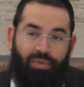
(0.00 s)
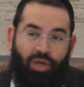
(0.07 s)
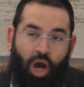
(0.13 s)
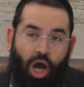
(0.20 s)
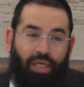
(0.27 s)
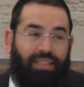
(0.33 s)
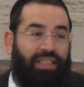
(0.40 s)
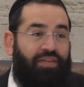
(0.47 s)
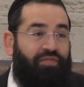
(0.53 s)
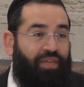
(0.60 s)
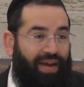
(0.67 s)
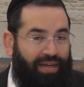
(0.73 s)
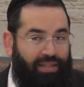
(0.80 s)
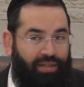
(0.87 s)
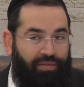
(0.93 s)
cost
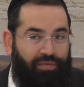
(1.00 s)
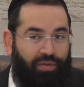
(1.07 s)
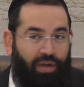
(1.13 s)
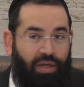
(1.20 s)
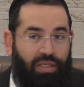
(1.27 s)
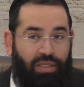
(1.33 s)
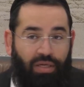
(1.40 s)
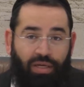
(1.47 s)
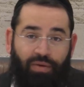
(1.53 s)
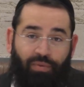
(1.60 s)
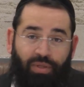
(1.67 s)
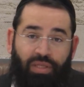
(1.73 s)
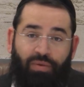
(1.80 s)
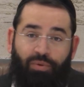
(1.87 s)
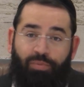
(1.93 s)
effective. So it
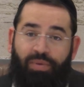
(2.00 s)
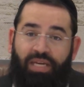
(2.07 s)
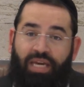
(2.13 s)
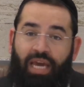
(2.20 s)
would be